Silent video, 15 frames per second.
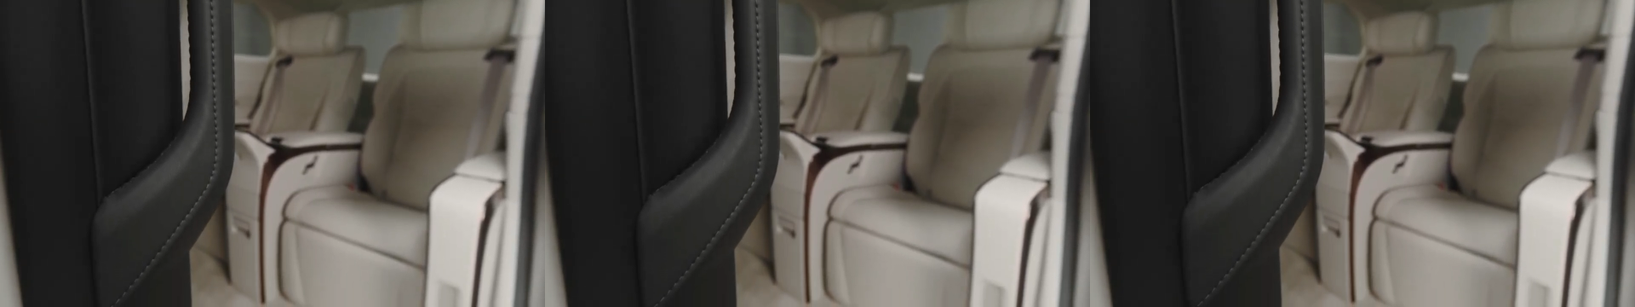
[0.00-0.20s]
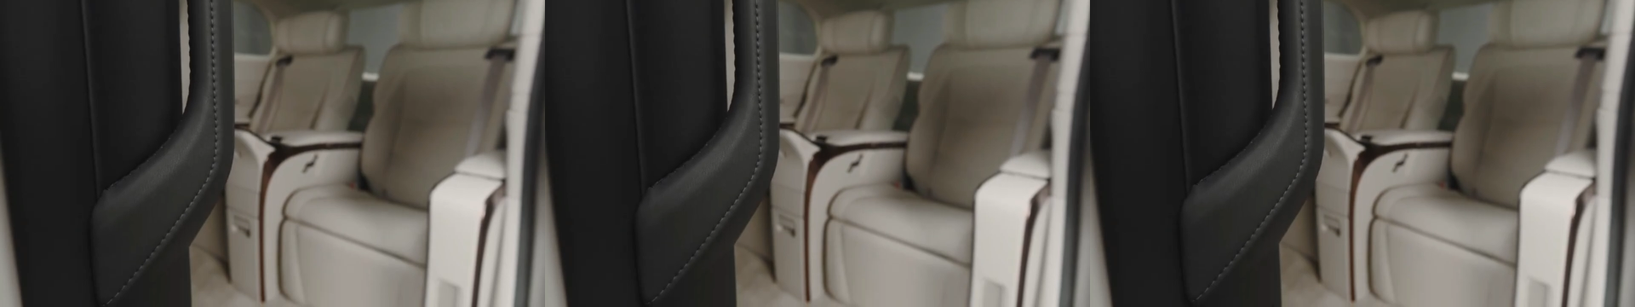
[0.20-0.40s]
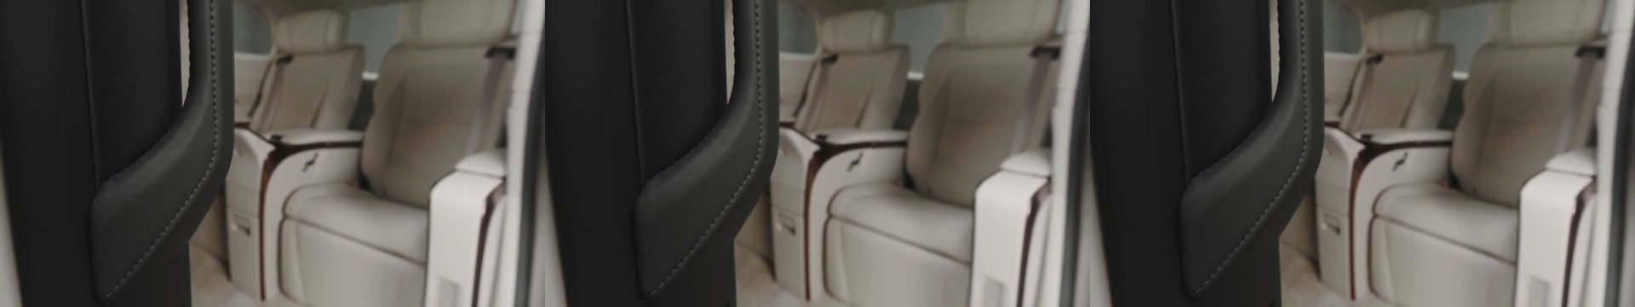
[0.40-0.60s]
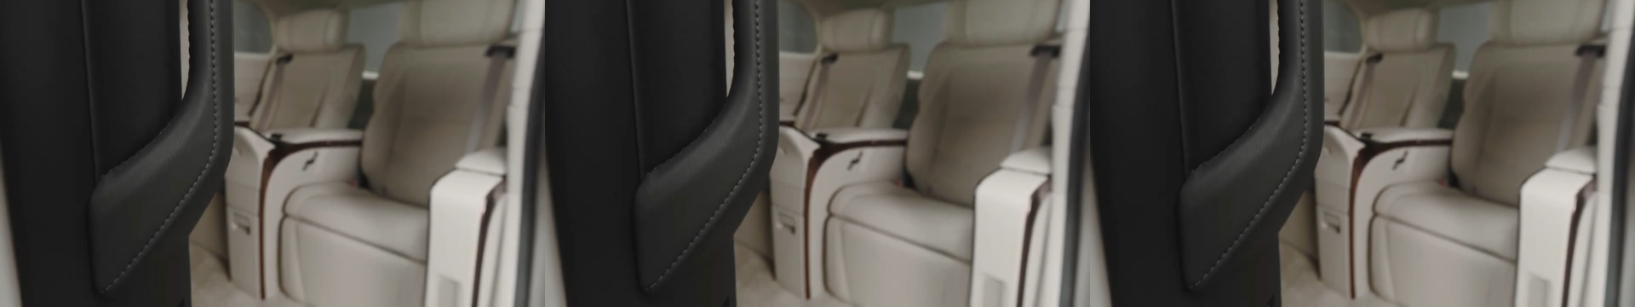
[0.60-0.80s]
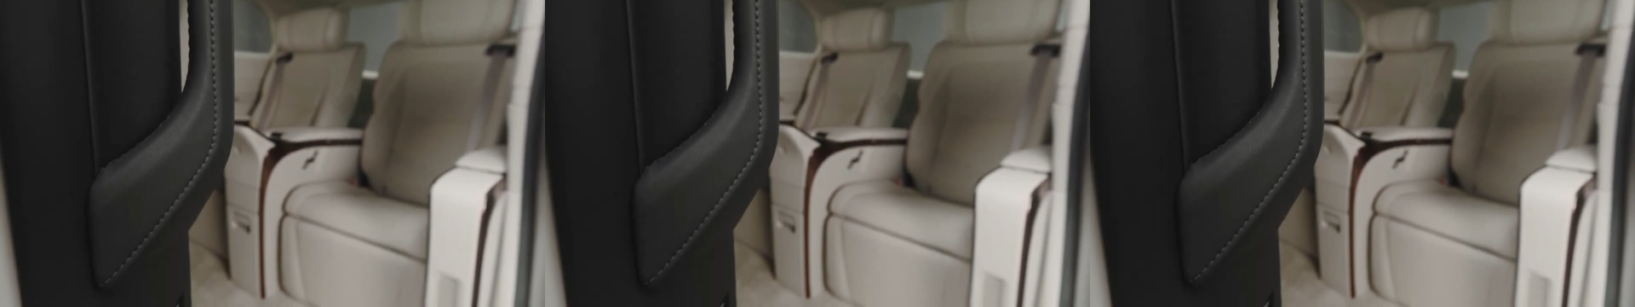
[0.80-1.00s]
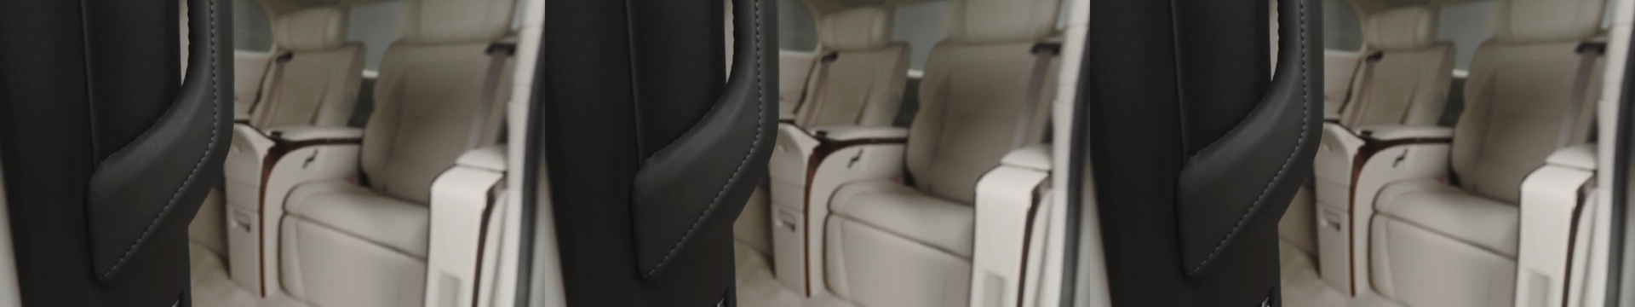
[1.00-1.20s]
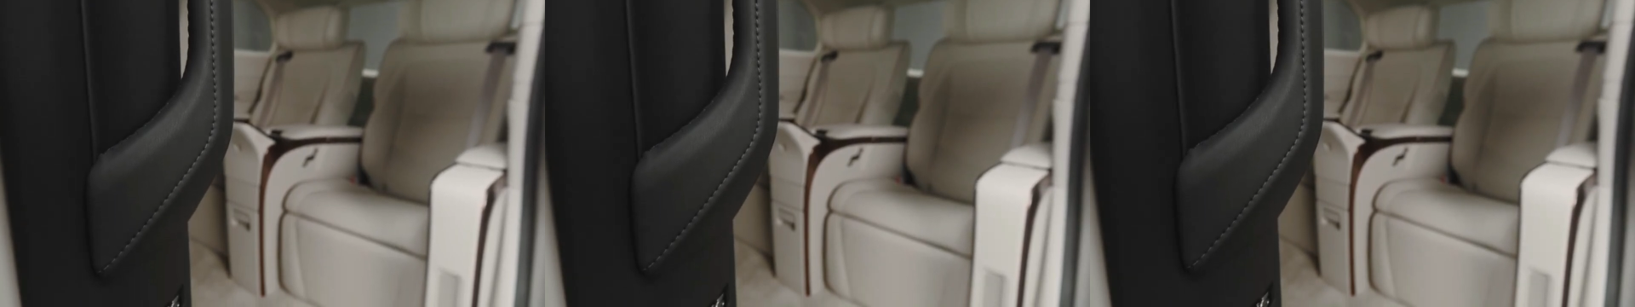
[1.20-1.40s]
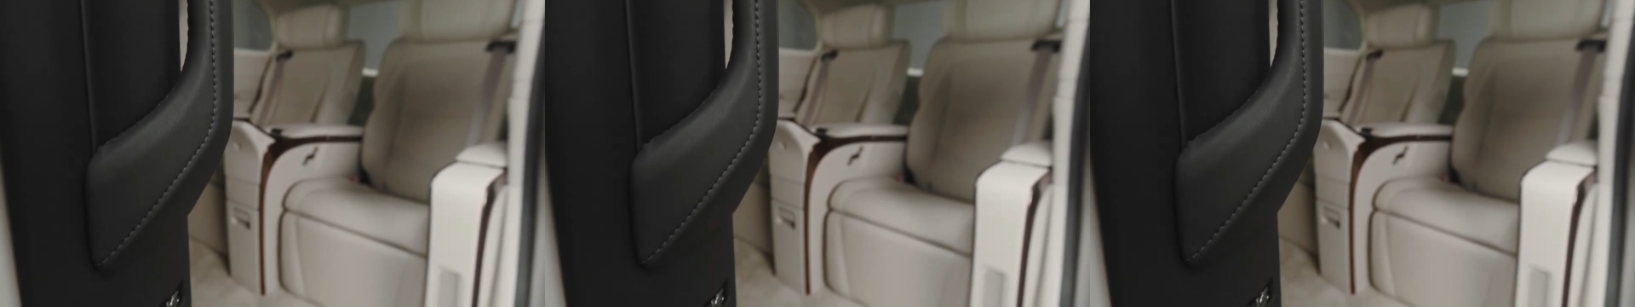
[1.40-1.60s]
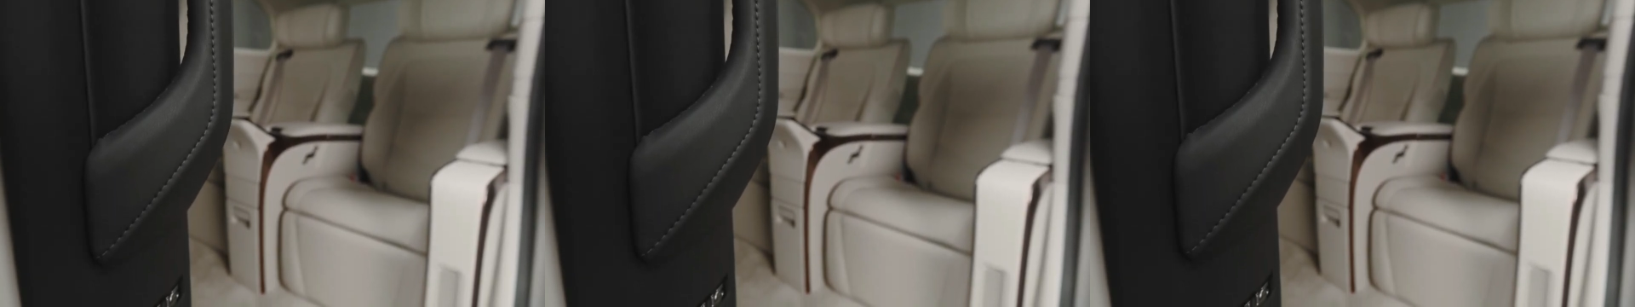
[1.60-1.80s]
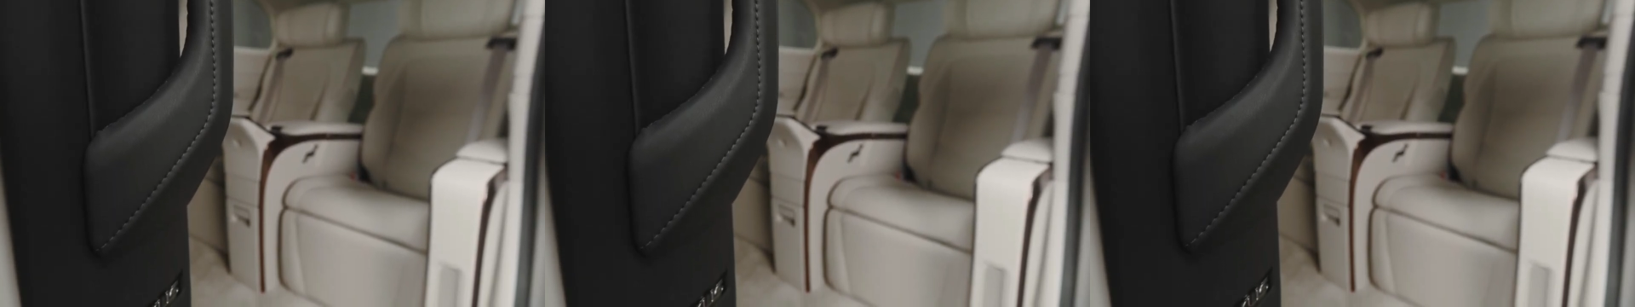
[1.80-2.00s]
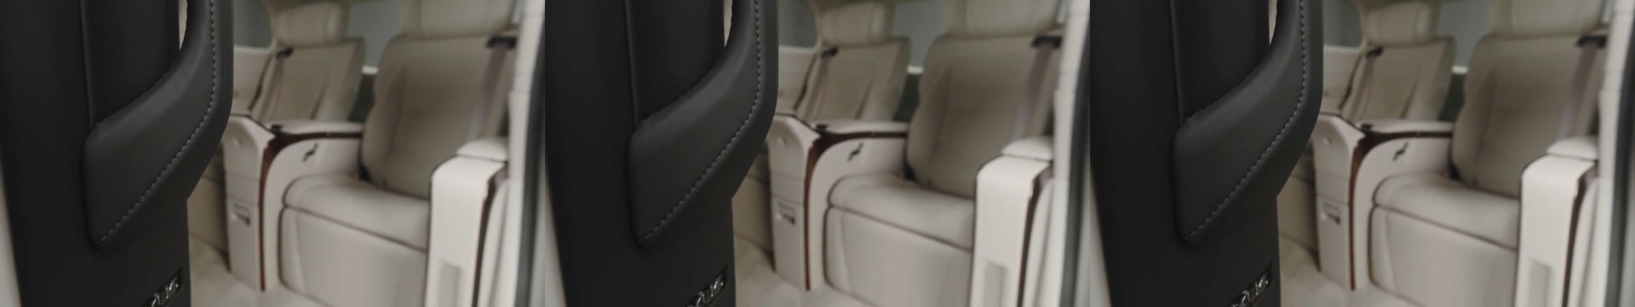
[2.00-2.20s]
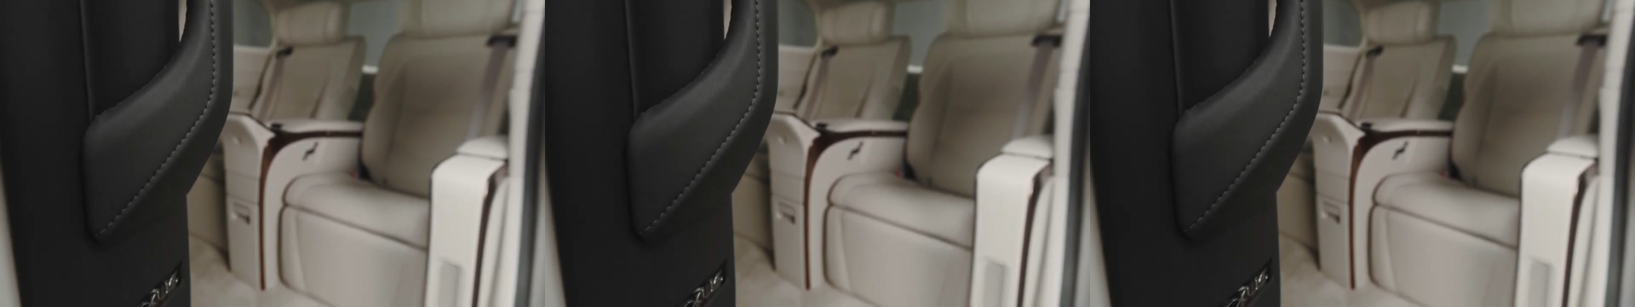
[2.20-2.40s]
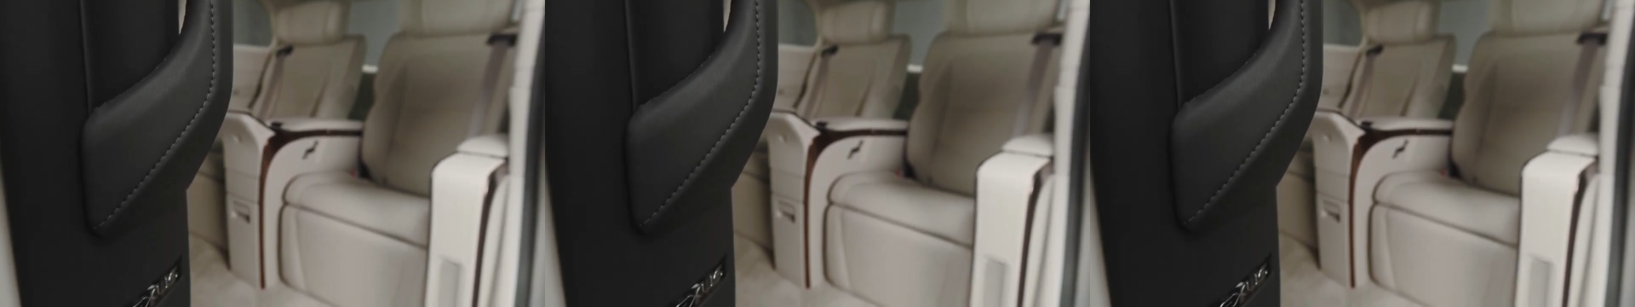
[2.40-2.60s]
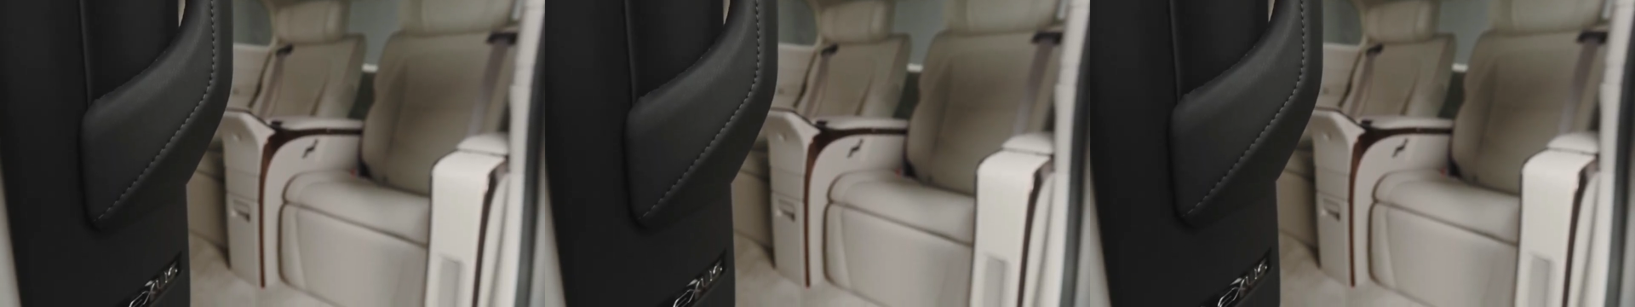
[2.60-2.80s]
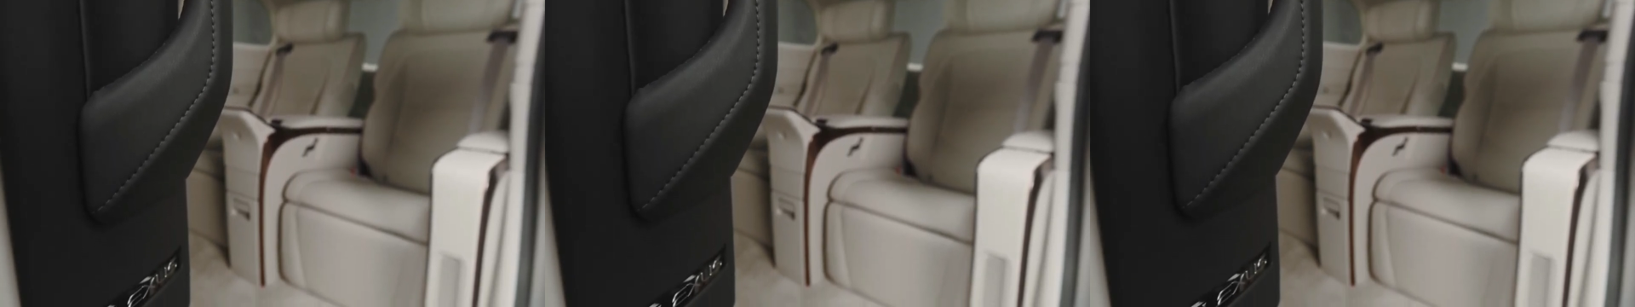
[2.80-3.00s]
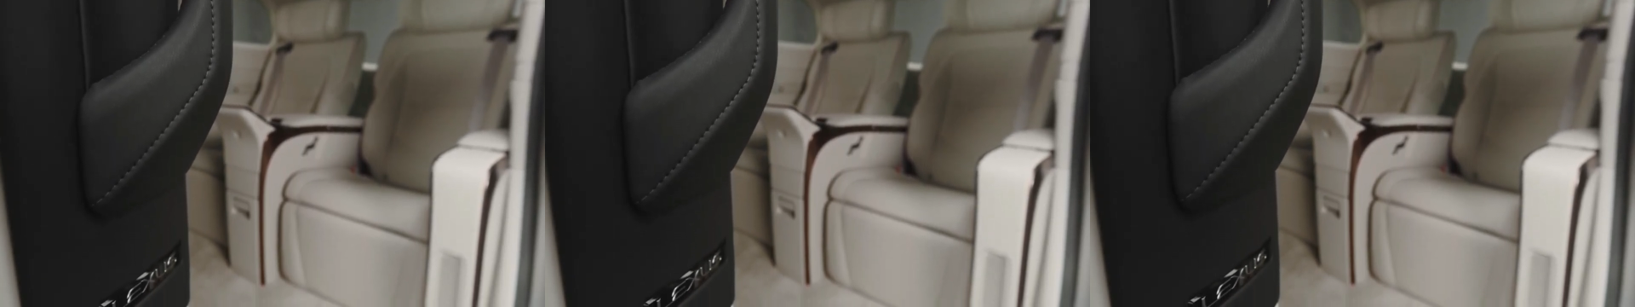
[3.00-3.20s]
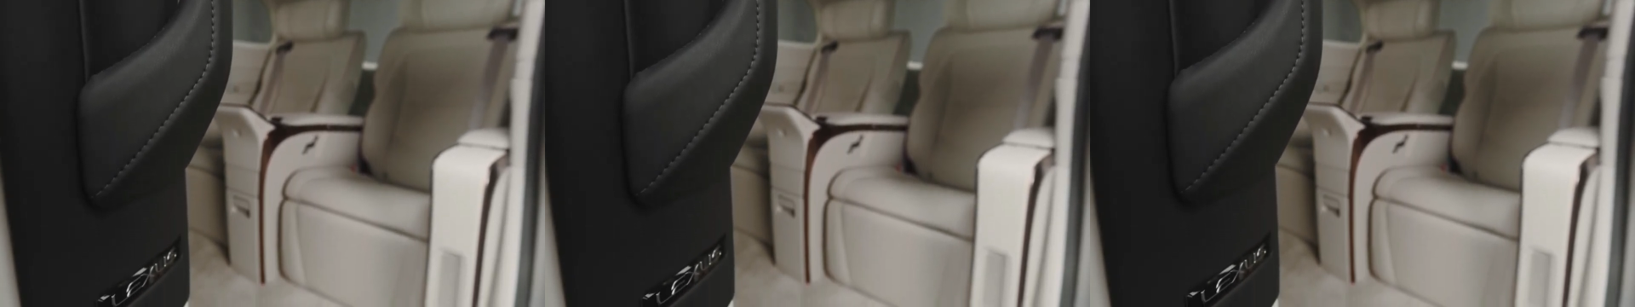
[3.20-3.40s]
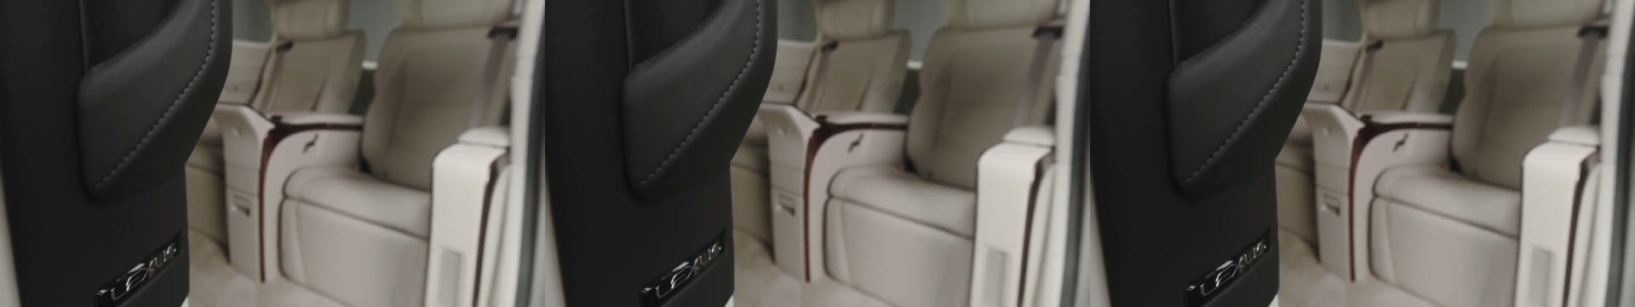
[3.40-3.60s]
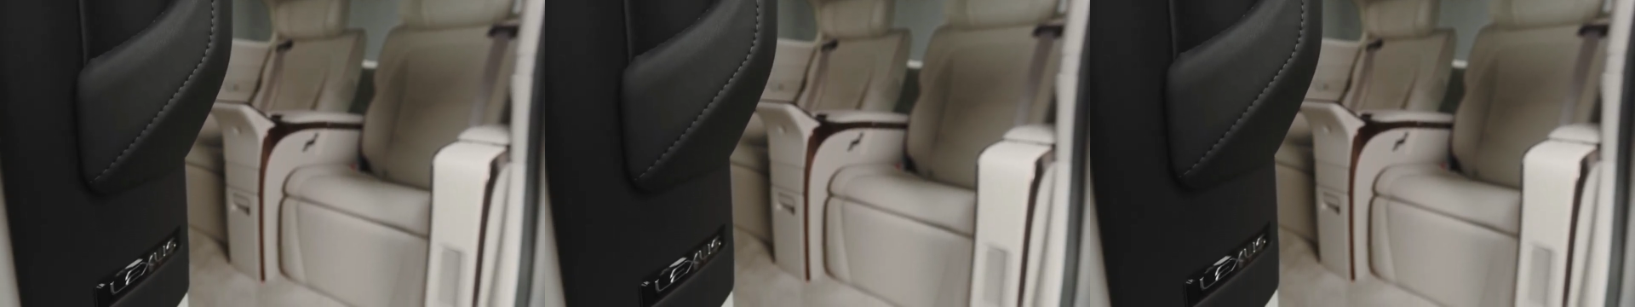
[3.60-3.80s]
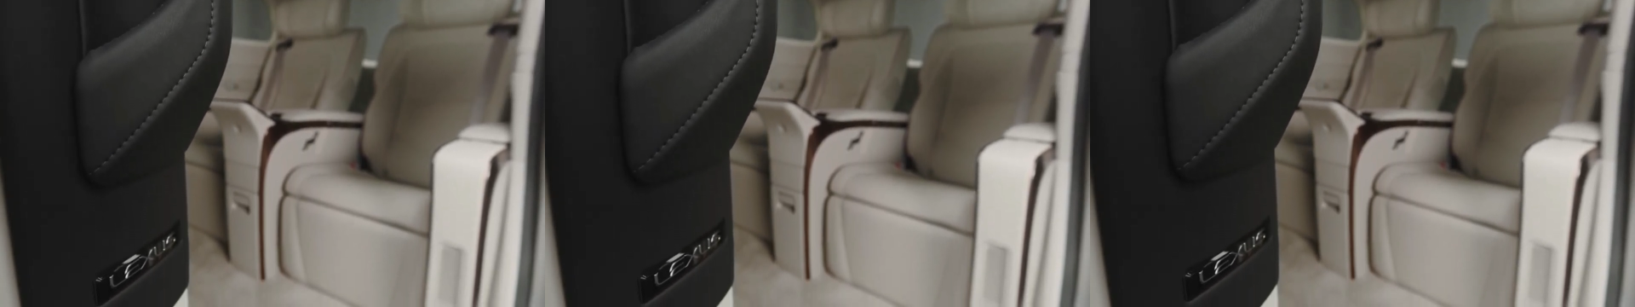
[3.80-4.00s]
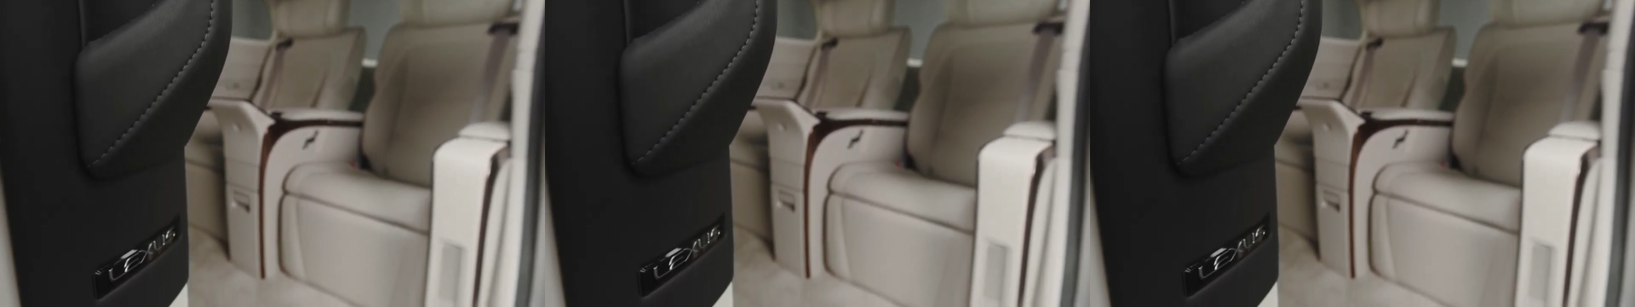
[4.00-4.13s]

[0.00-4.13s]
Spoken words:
(no speaker visible)